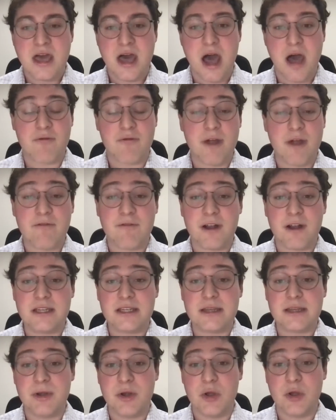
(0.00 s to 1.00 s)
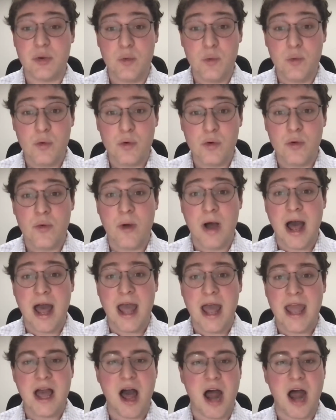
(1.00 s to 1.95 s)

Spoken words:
a referendum in Uruguay